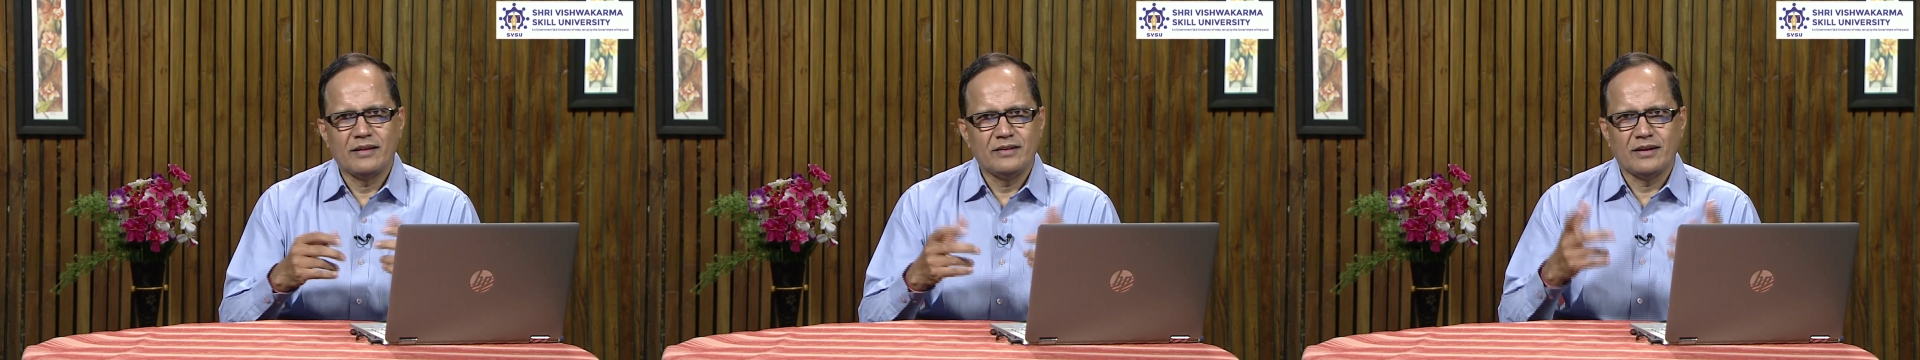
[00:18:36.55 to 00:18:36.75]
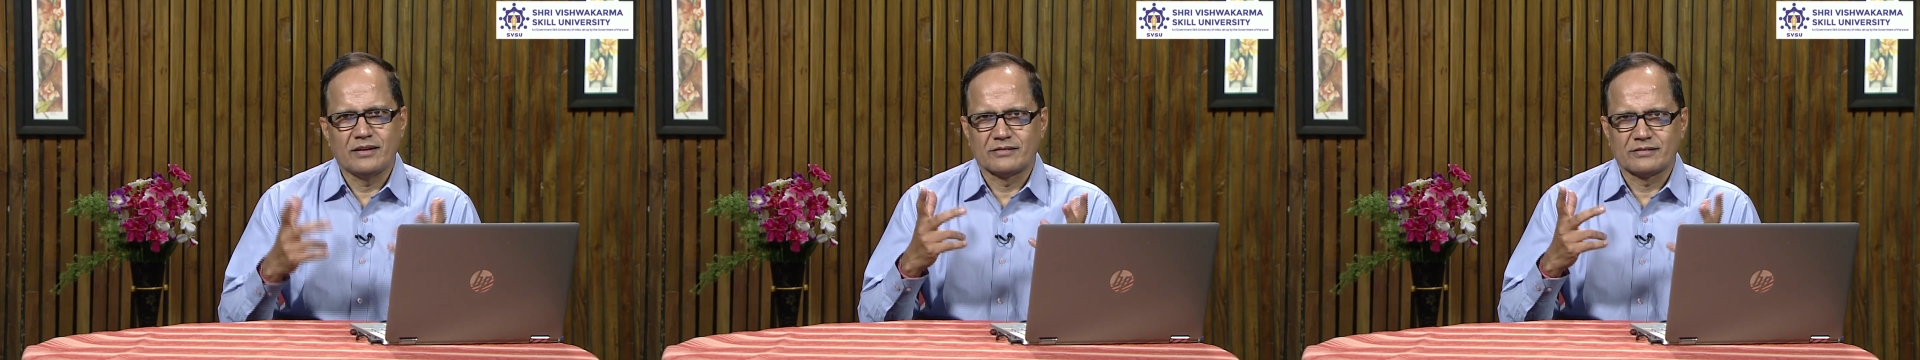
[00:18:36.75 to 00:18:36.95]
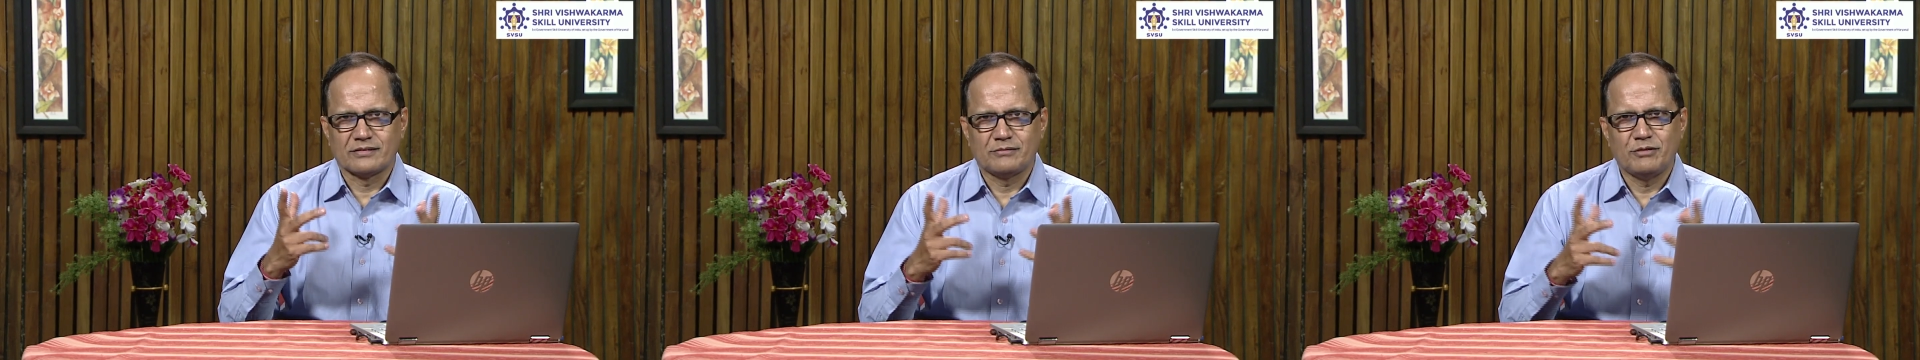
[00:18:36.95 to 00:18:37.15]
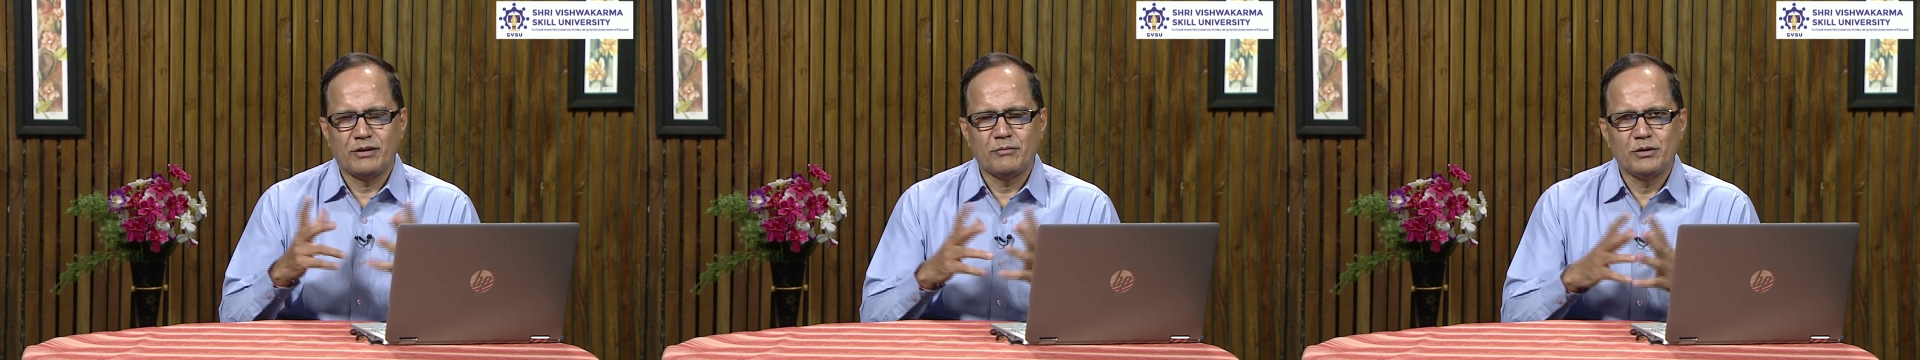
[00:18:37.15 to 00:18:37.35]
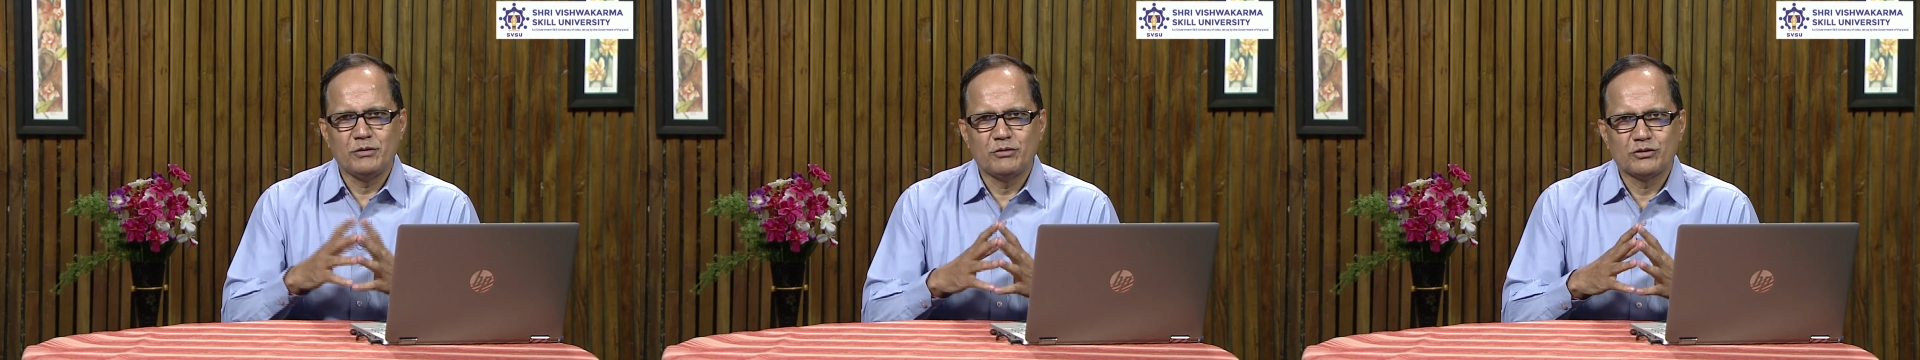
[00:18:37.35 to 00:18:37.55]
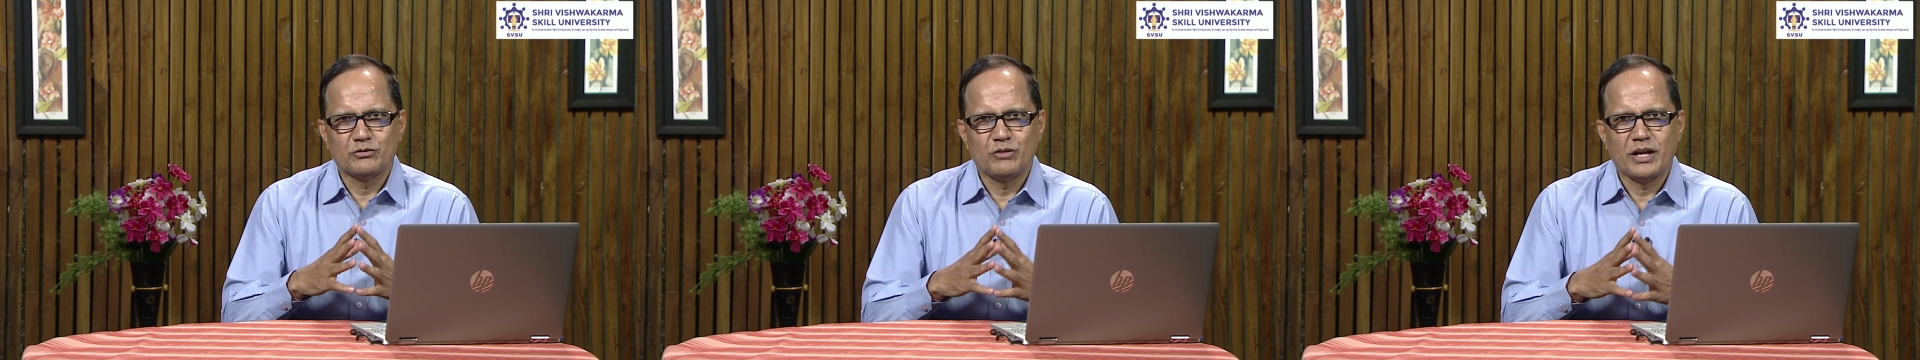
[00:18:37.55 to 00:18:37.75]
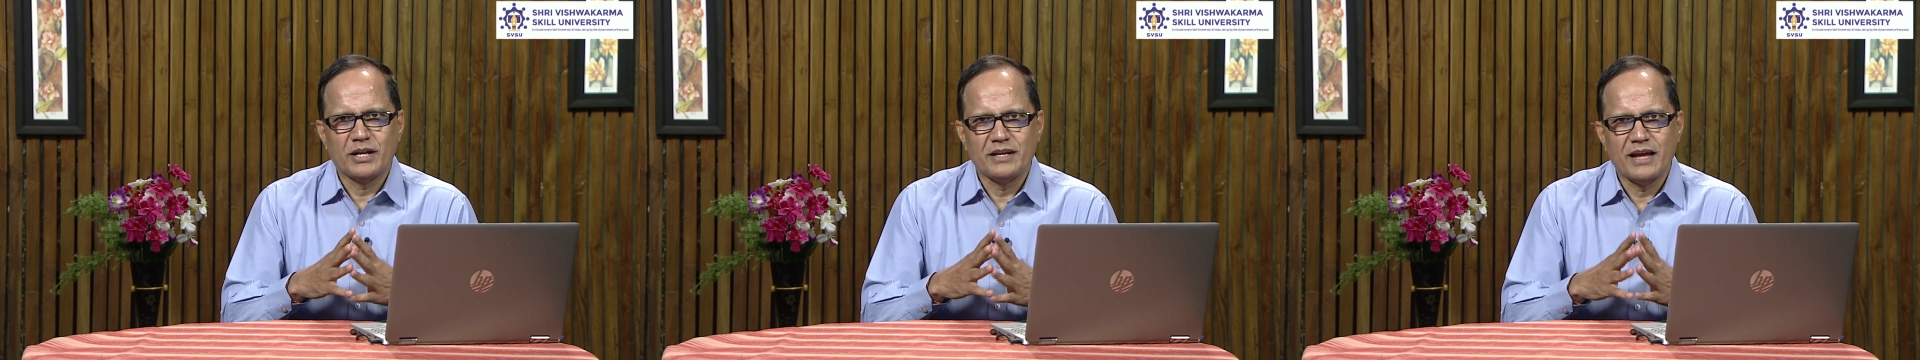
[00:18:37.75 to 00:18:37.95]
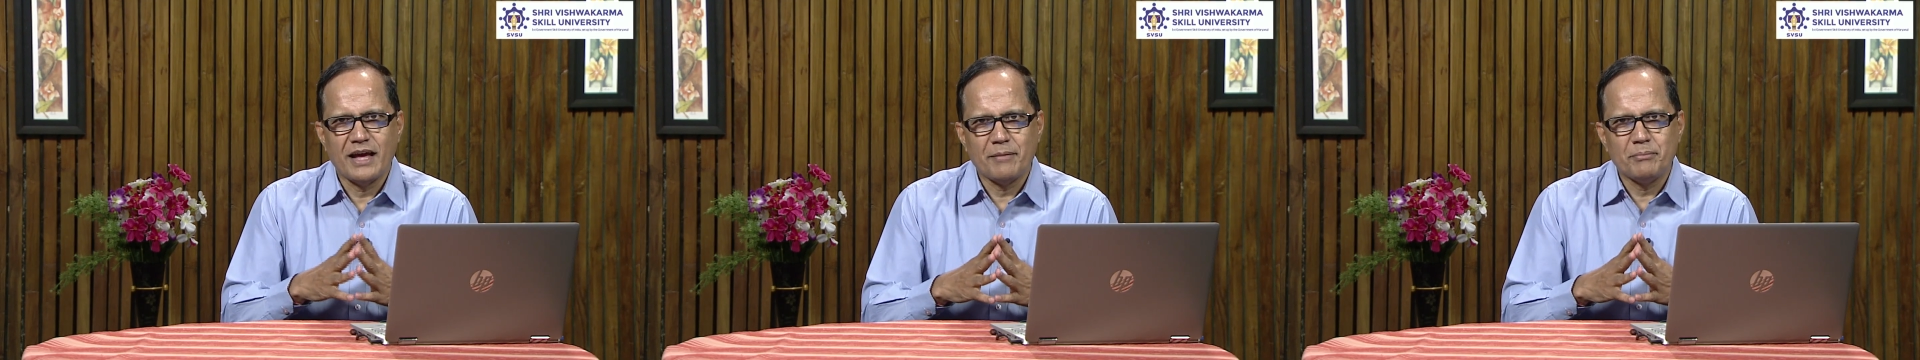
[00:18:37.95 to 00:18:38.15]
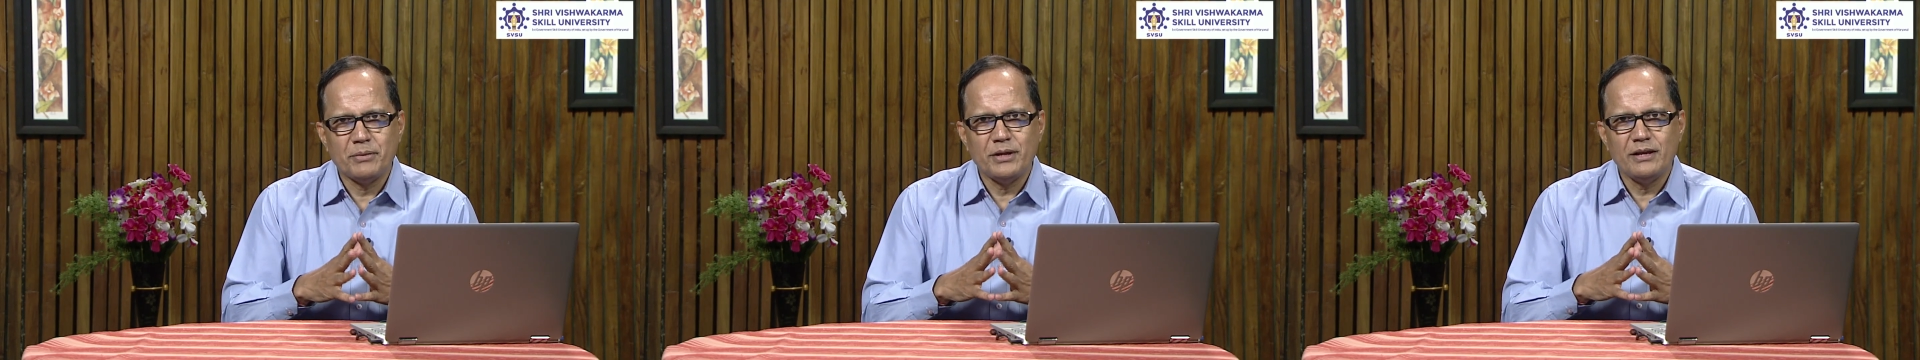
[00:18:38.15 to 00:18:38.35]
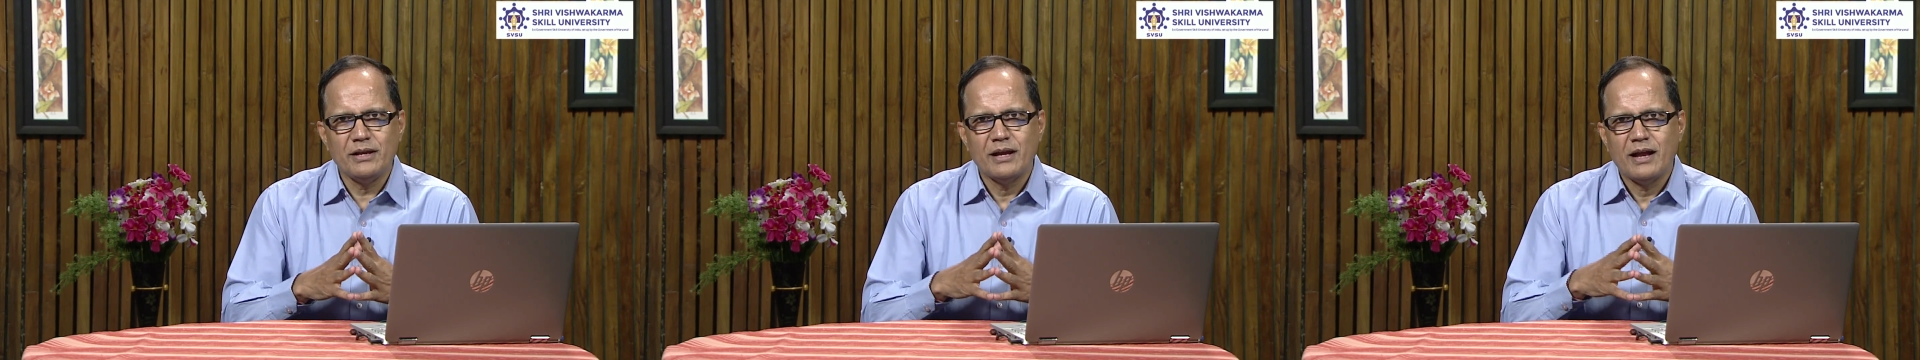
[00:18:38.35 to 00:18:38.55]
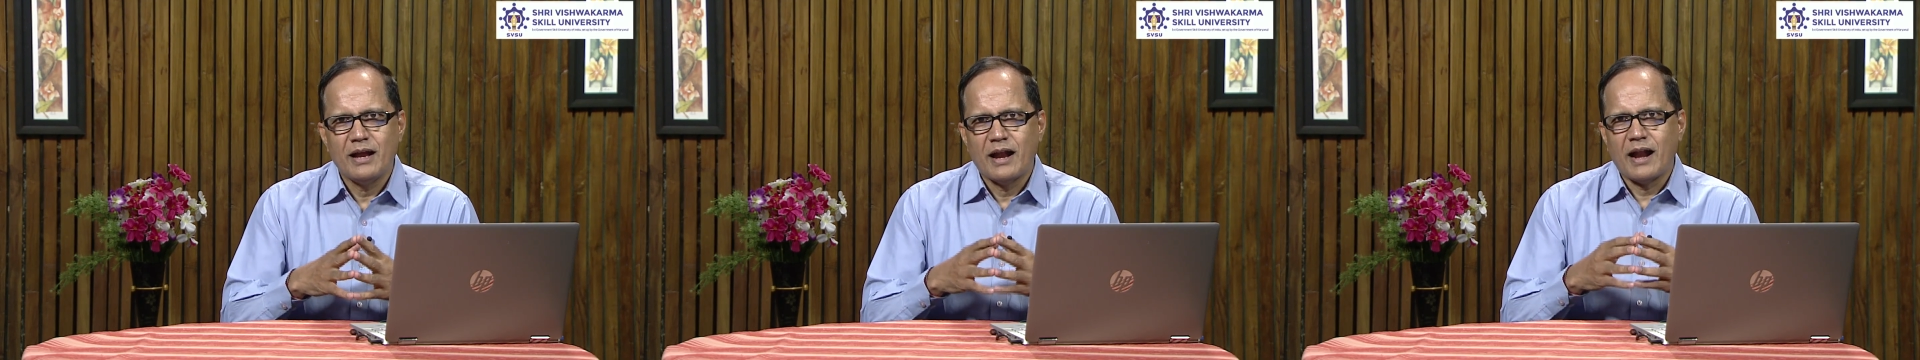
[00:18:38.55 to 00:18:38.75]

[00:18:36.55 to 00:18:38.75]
yes, family was very happy,